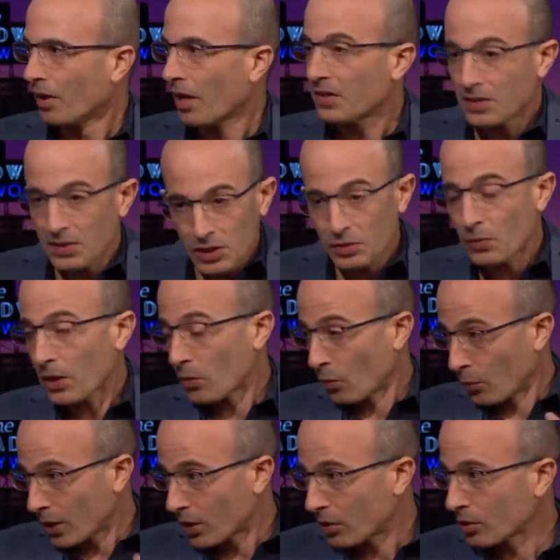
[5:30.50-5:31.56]
And this is why
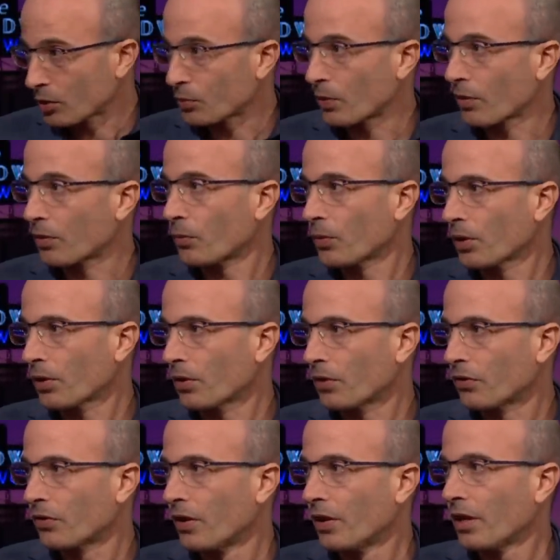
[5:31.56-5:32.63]
we control the
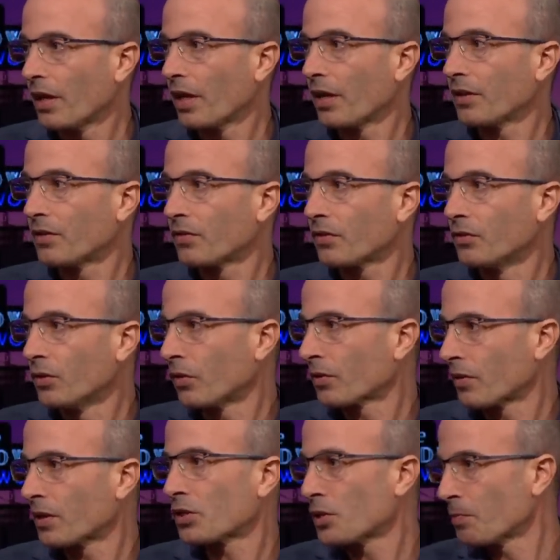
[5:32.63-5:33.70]
world and not
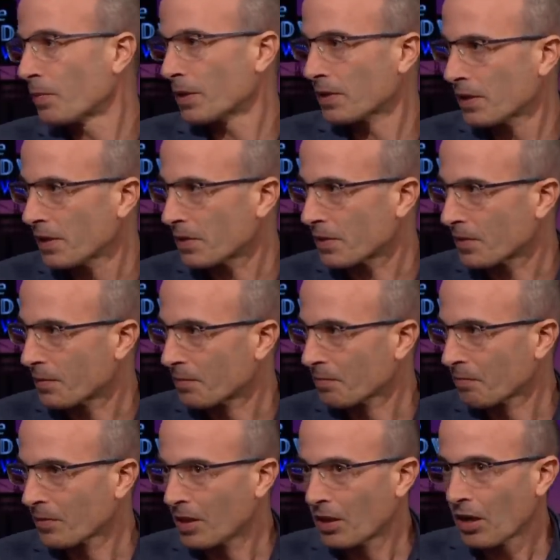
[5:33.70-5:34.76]
the chimpanzees.
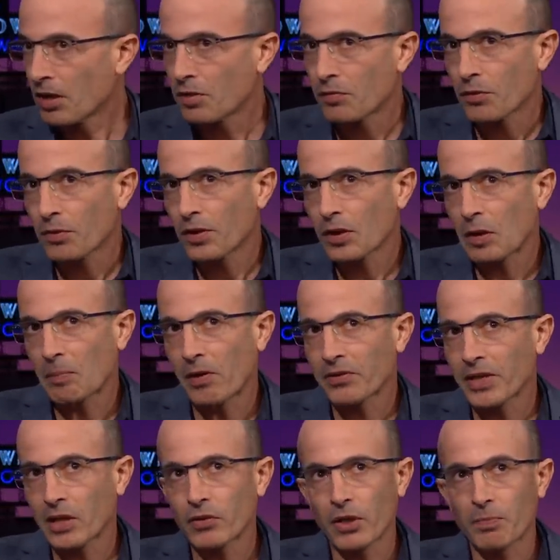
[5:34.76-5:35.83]
And if you think about,
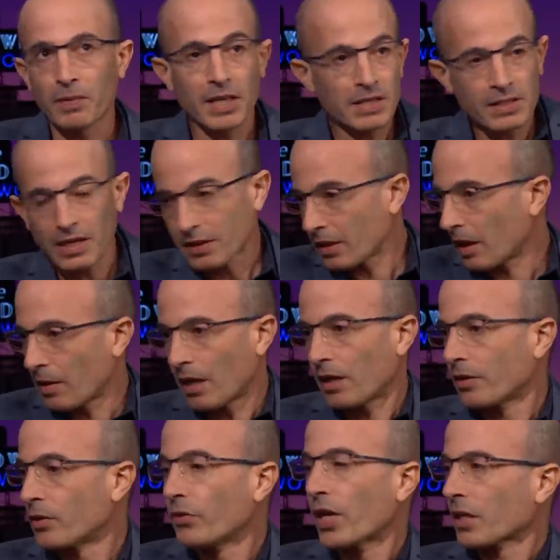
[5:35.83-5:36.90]
I don't know, a place like
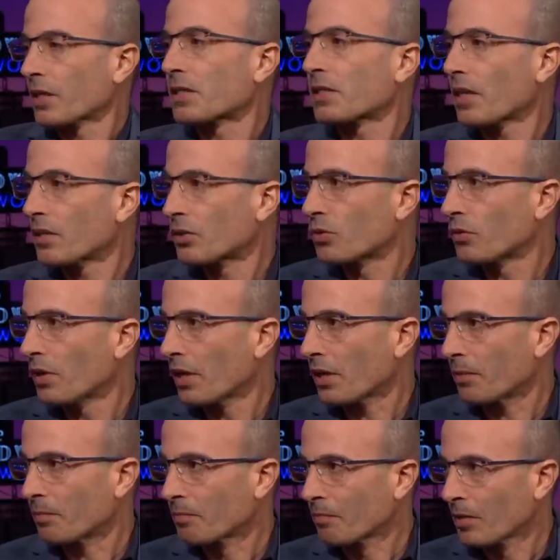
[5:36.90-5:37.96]
United States
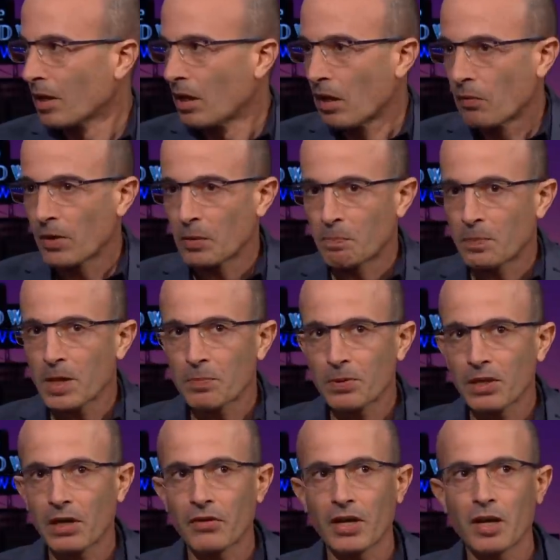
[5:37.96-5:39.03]
today, when
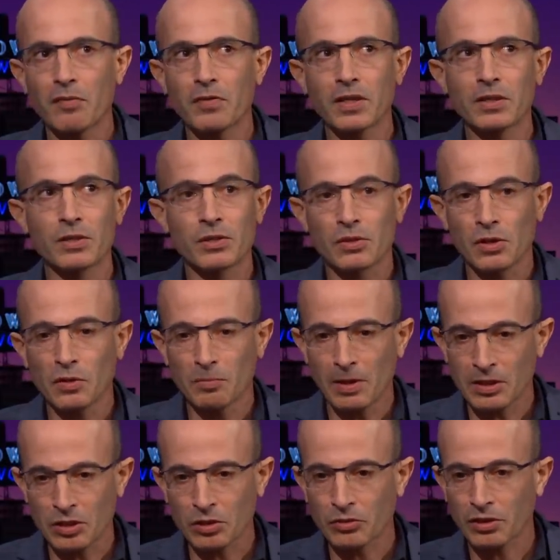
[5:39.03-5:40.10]
people are having so
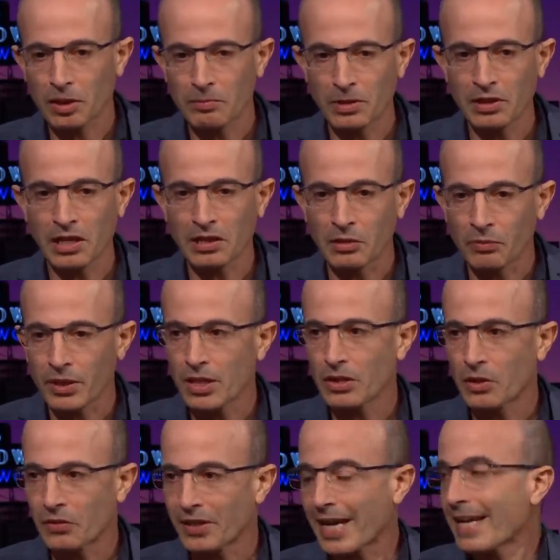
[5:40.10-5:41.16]
much trouble
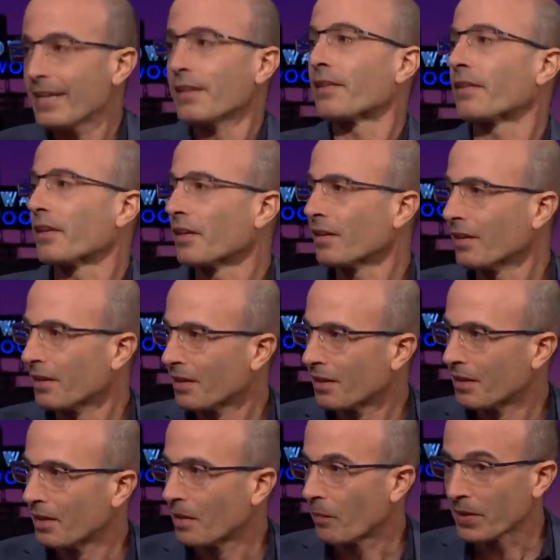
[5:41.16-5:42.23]
agreeing on anything,
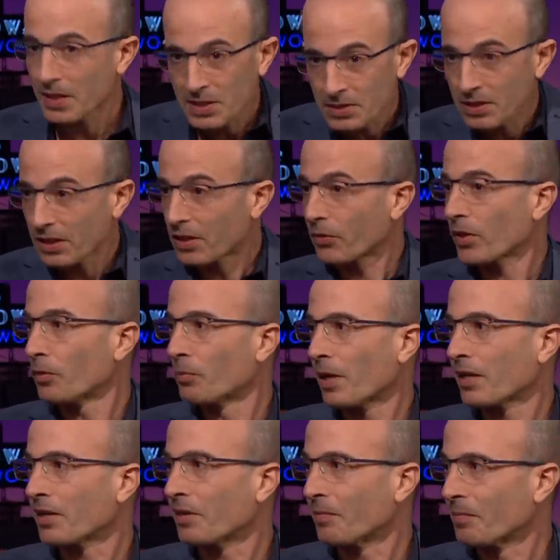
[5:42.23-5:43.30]
but they still agree on
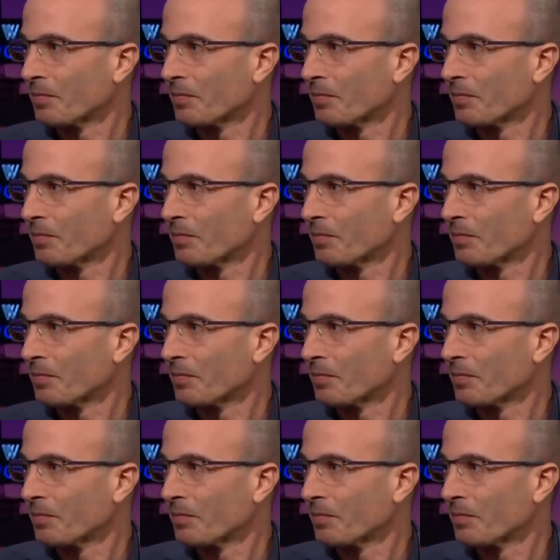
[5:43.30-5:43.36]
money.